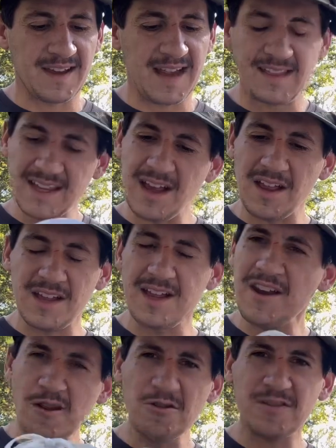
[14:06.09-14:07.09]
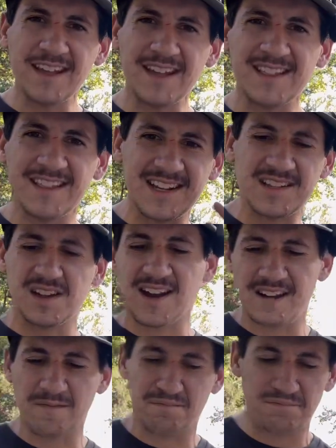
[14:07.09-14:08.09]
And another thing that's
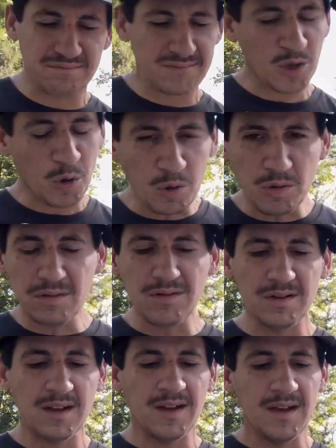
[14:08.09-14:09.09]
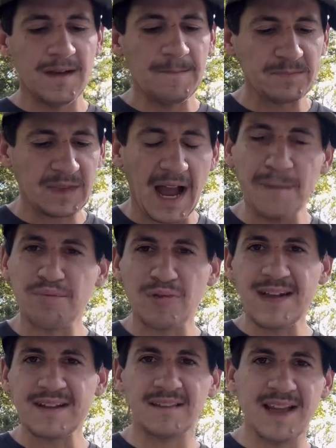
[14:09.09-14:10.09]
kind of cool, I
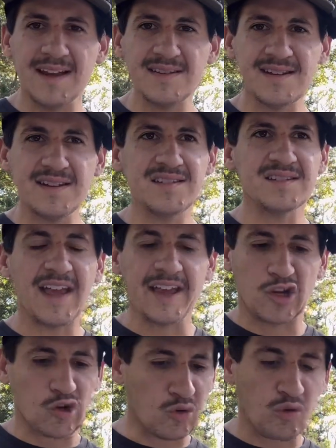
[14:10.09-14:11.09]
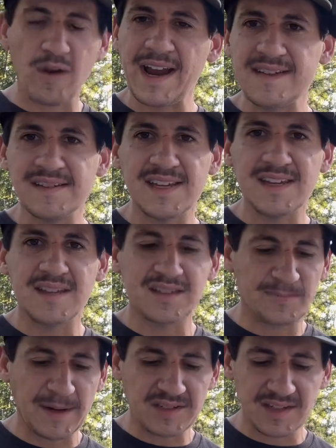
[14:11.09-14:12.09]
break laces like crazy,
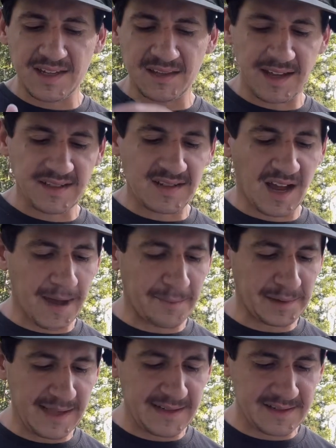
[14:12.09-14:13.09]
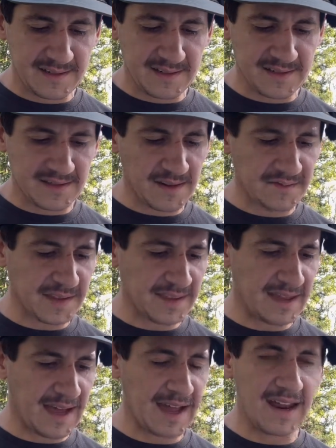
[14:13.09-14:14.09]
especially like top laces and stuff
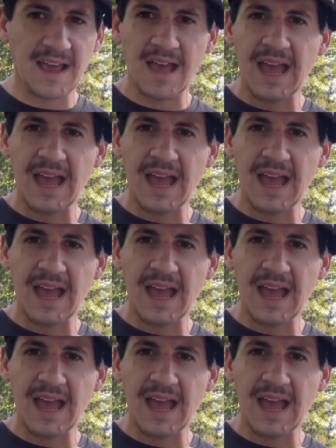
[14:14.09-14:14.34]
like that.